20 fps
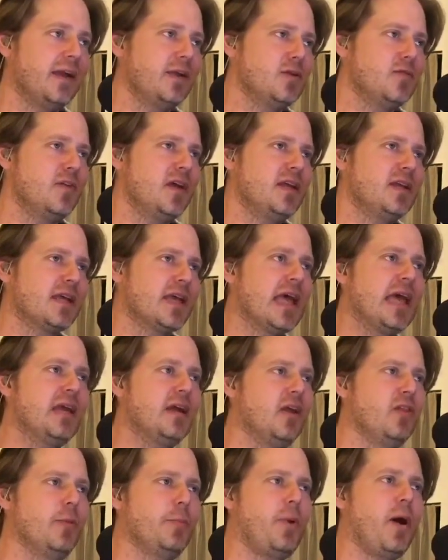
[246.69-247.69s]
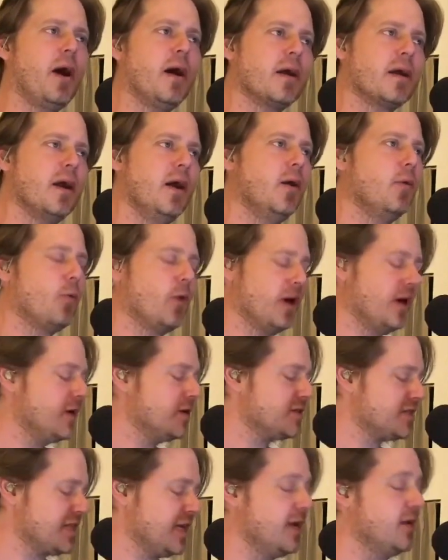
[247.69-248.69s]
and you've indicated on the park
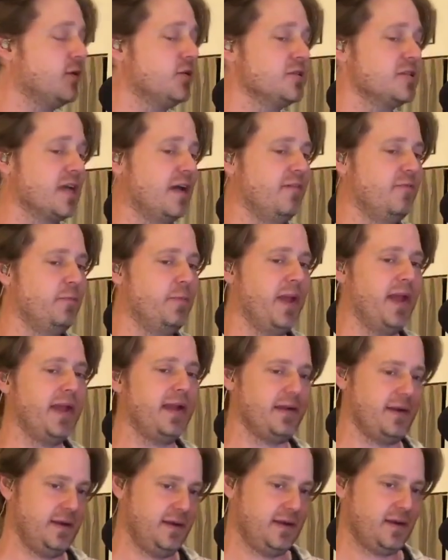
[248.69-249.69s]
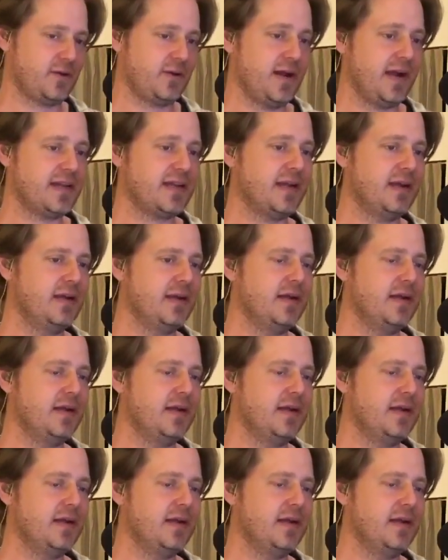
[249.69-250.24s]
where seagulls have been. Correct.